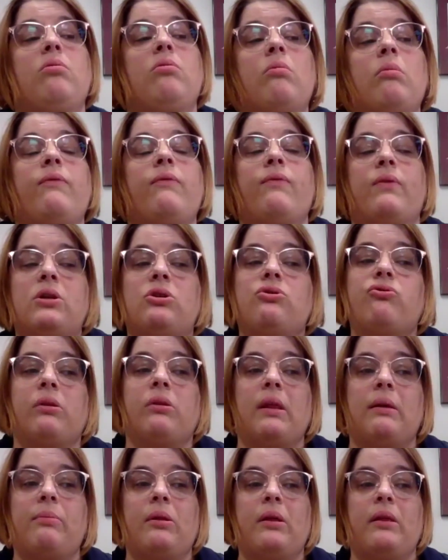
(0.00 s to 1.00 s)
when we finished
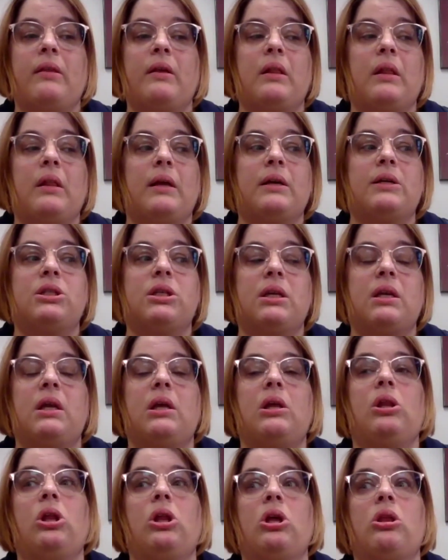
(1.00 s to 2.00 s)
relabeling the collection,
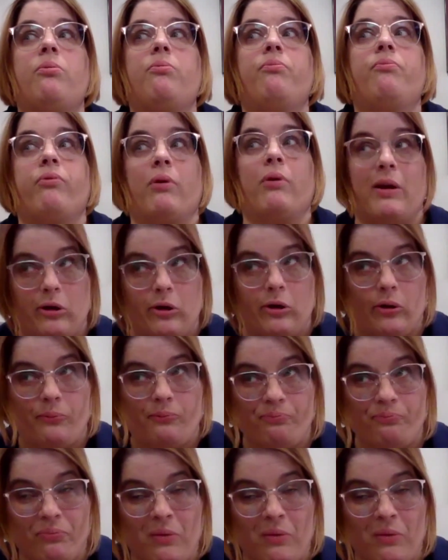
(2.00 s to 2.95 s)
it looked brand new.